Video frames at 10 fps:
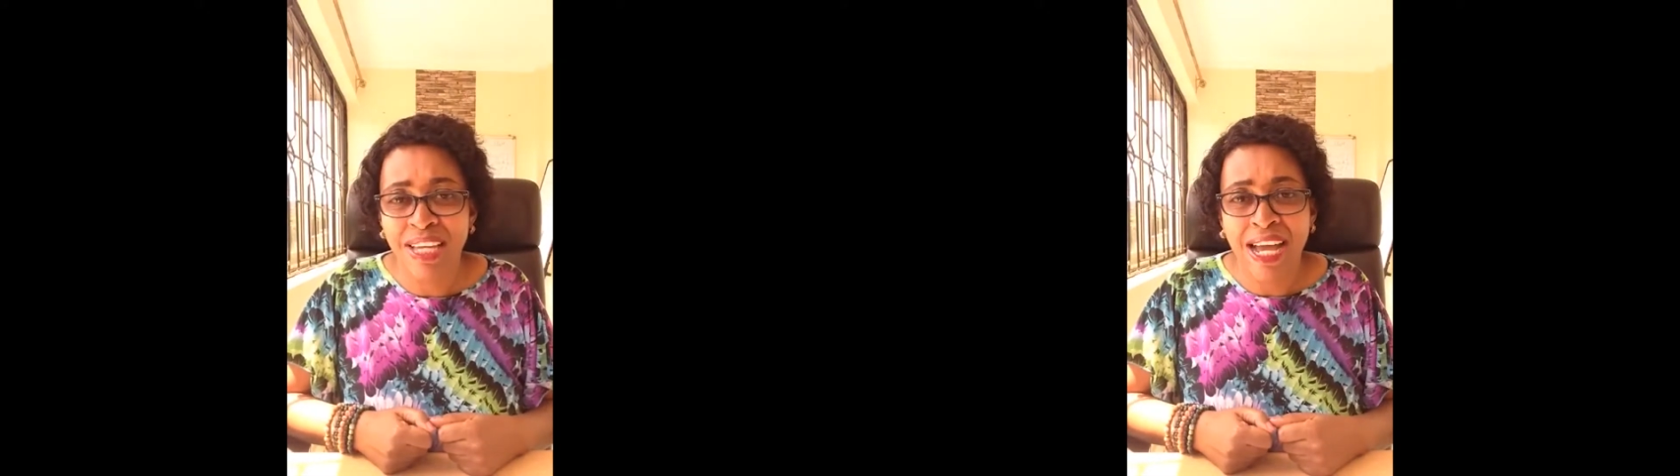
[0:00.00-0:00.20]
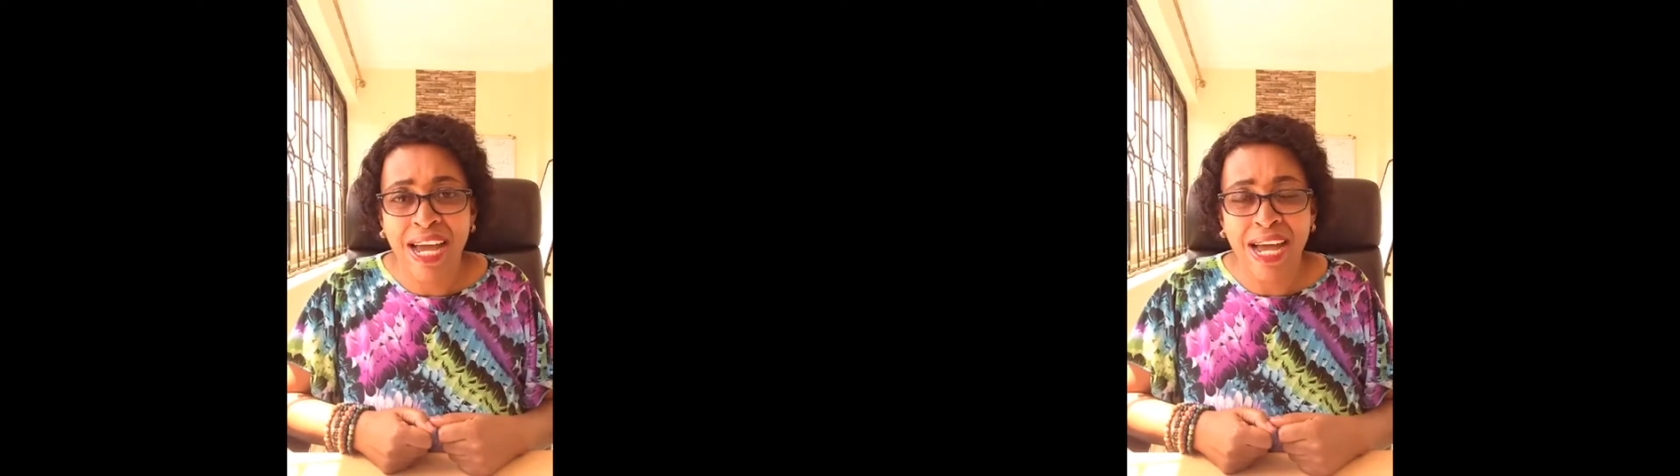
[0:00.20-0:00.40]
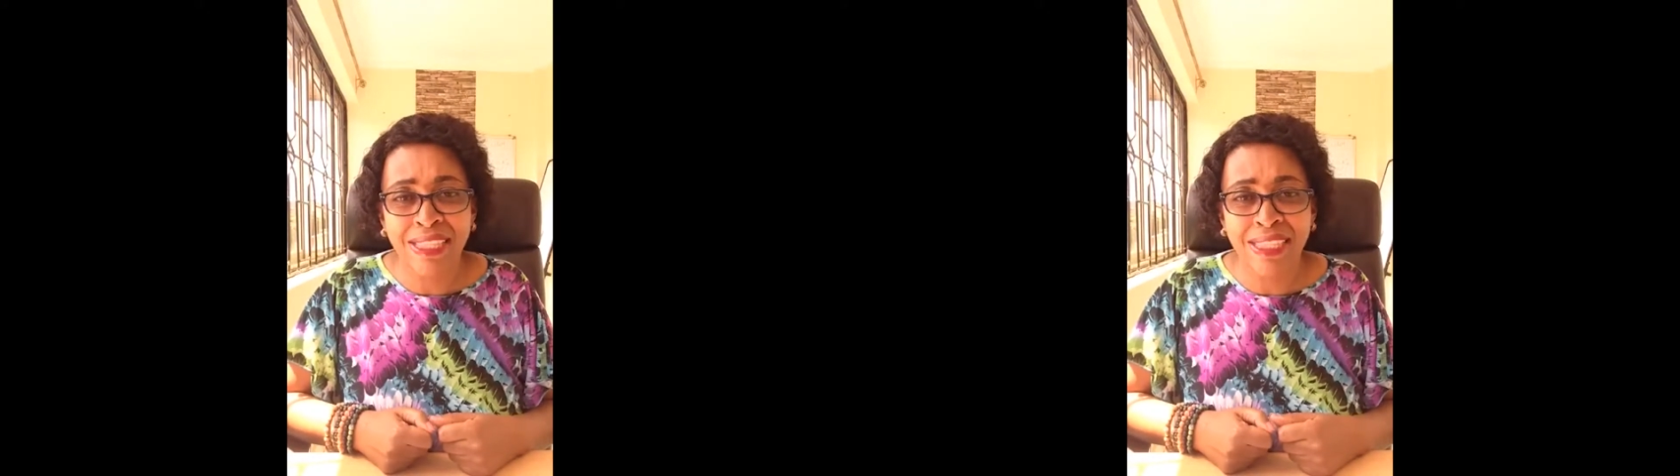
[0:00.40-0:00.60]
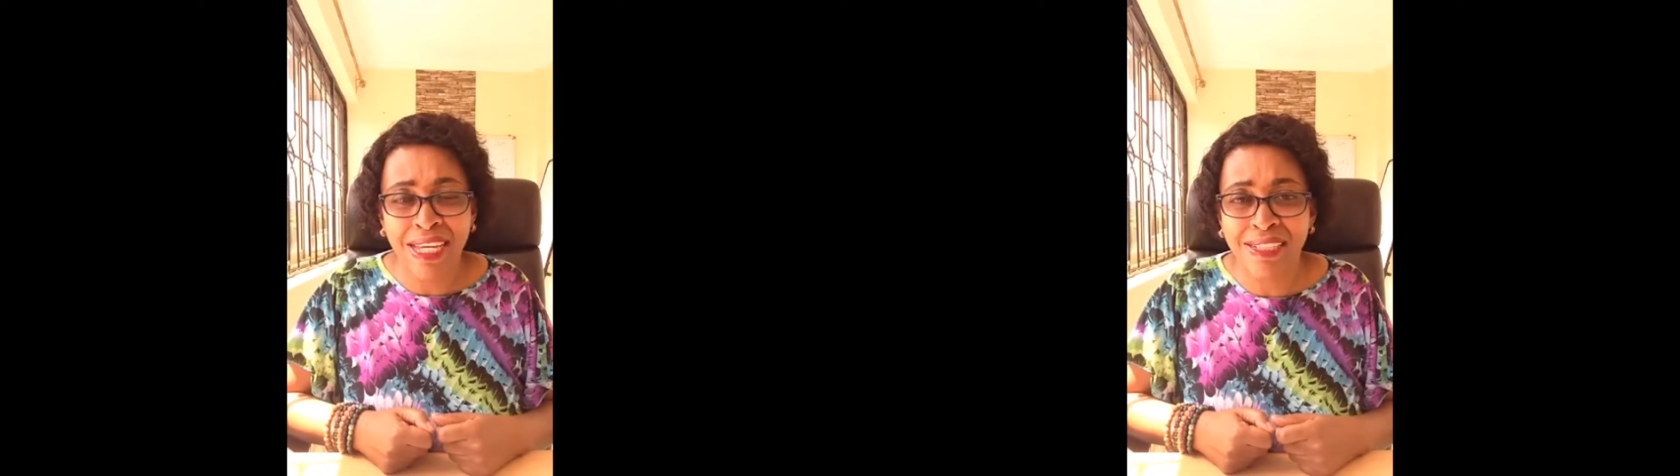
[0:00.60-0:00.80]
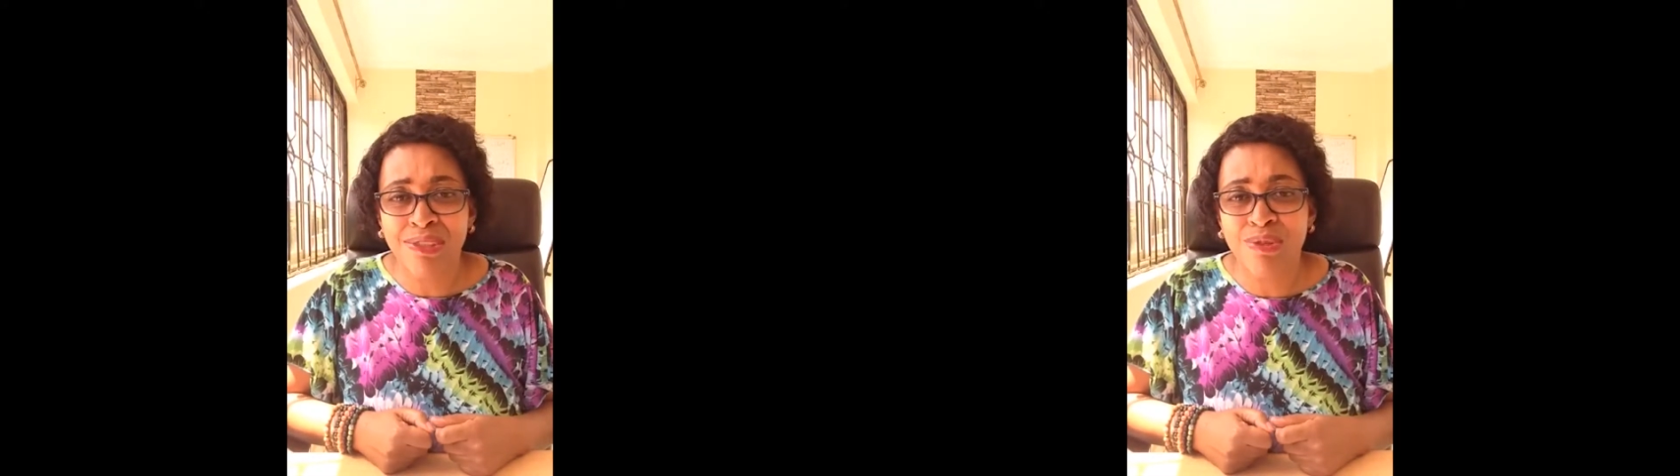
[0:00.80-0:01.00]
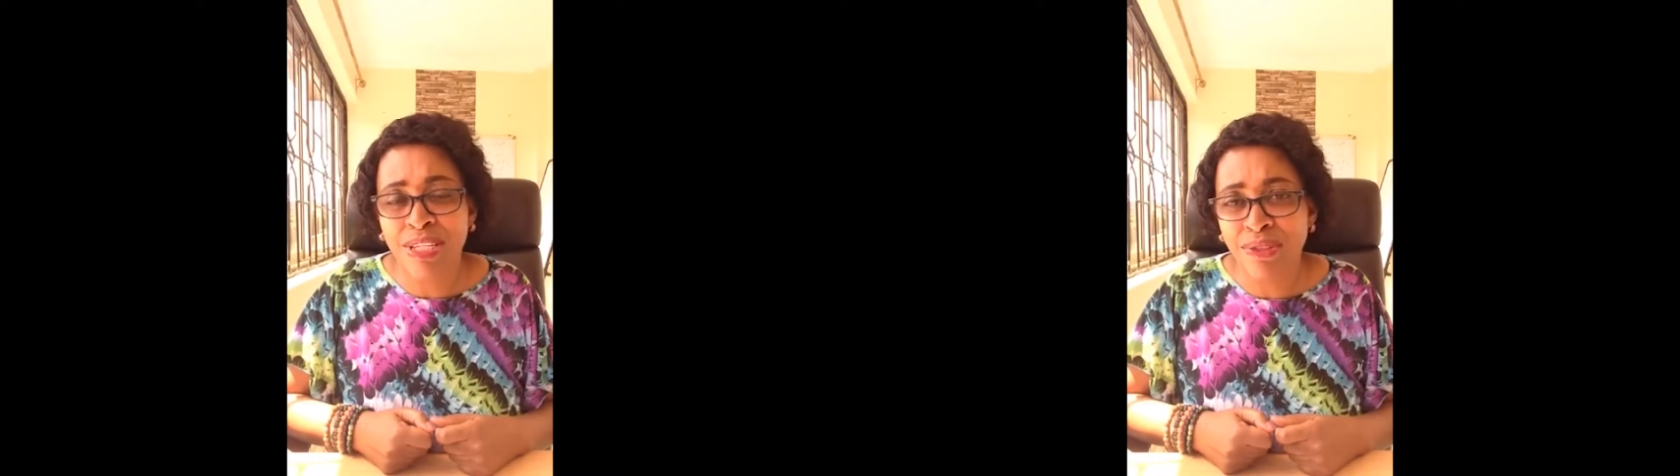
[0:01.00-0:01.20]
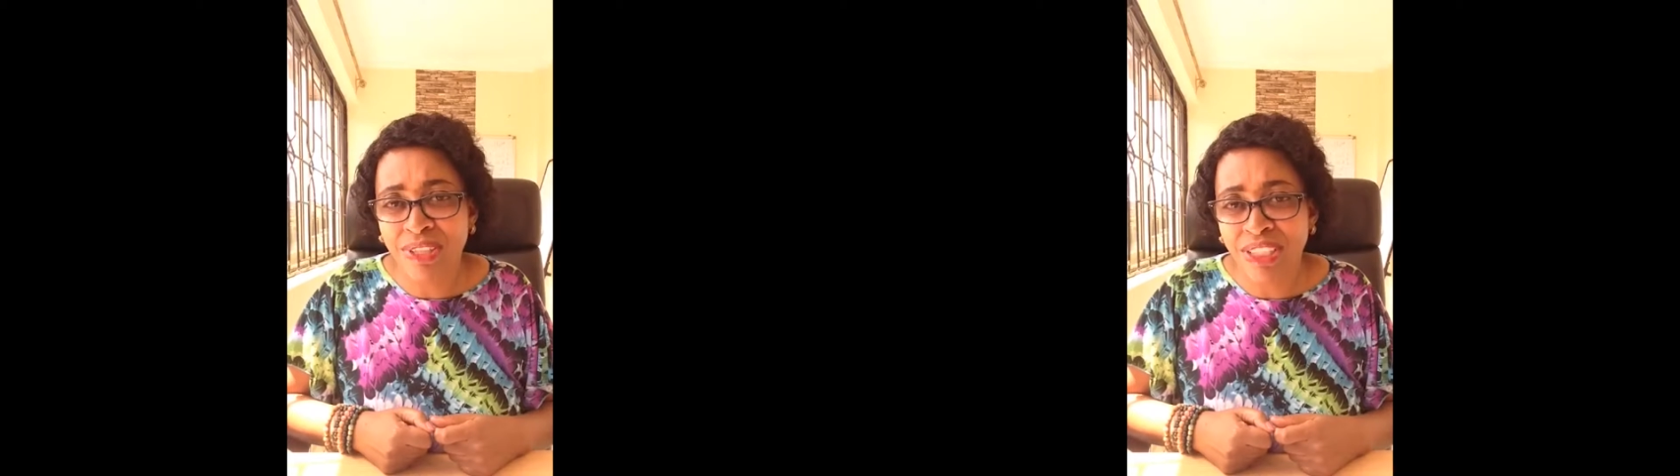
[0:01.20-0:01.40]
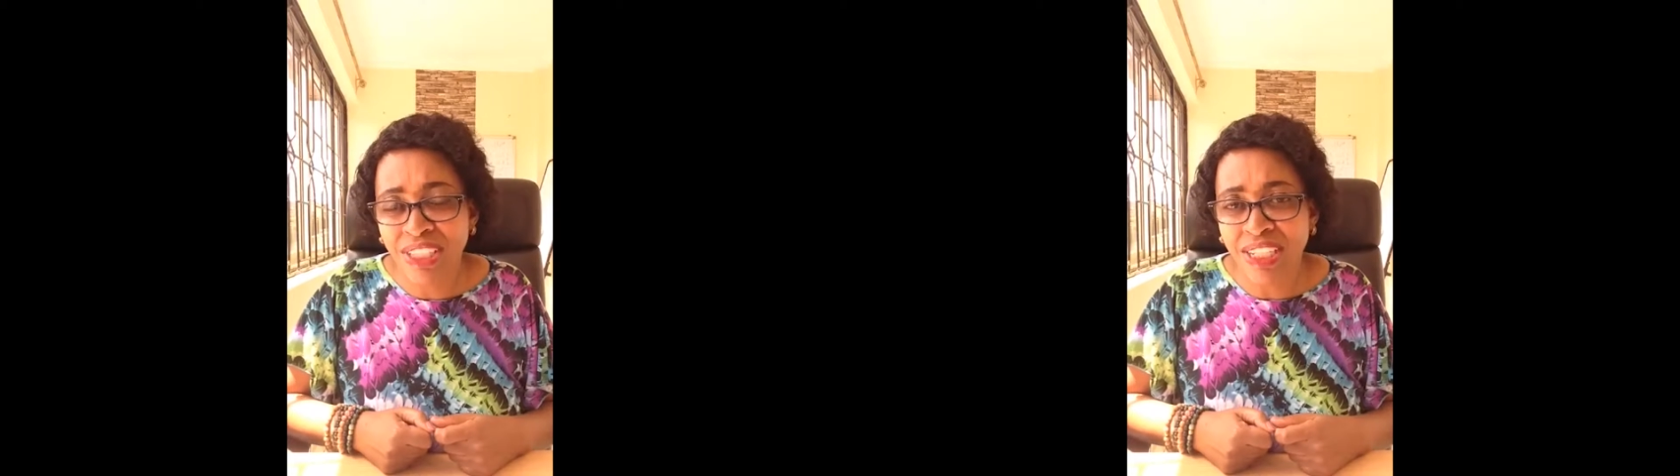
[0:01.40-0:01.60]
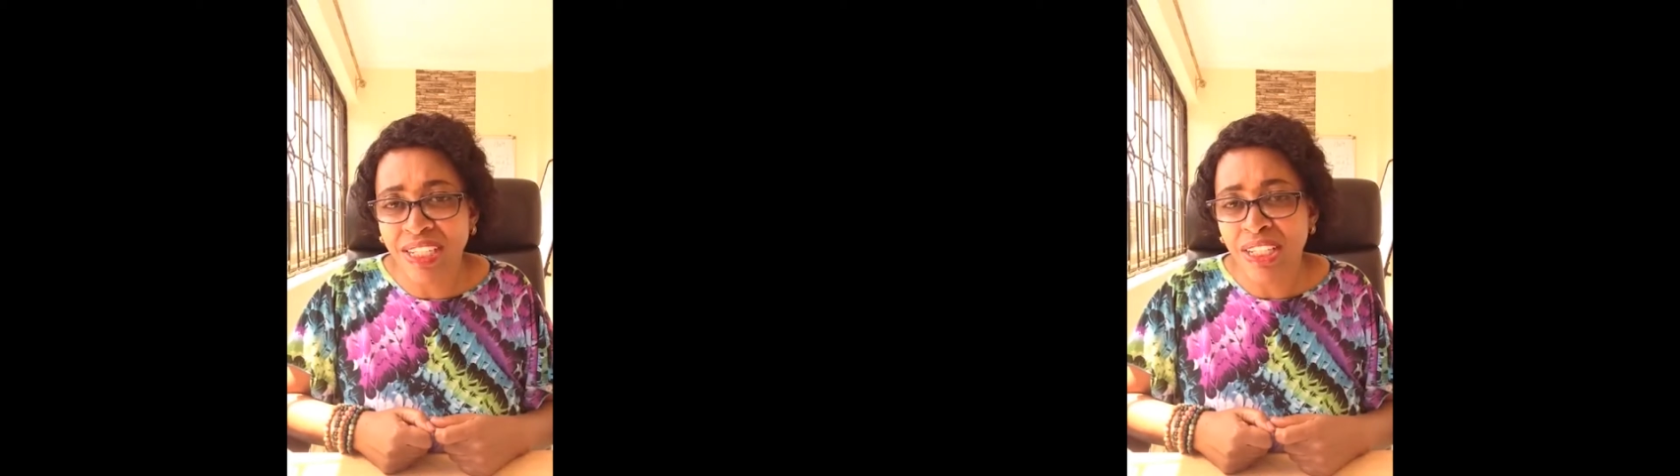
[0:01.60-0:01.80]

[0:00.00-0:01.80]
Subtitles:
and that is why you're here,